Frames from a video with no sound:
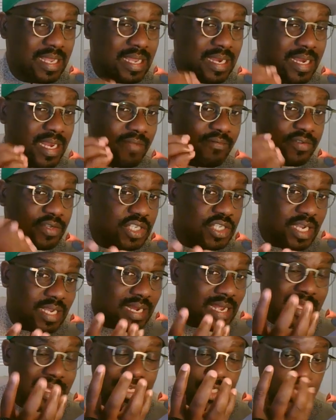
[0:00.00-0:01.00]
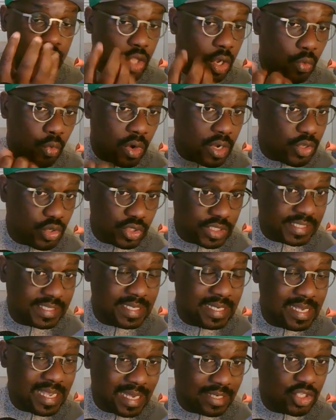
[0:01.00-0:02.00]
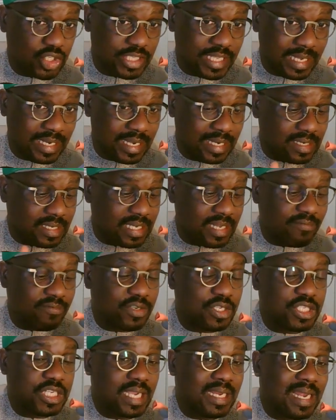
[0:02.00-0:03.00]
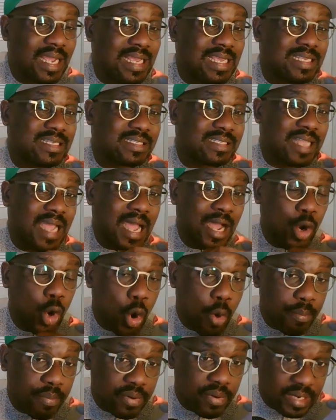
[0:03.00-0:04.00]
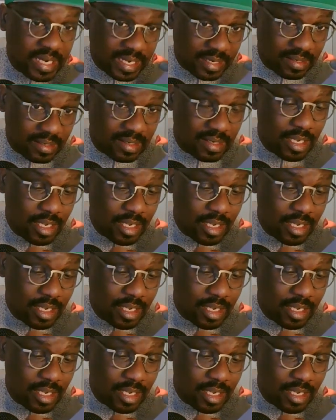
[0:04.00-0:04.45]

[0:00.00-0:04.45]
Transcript: The vagina is not what you see externally, the vagina is that opening.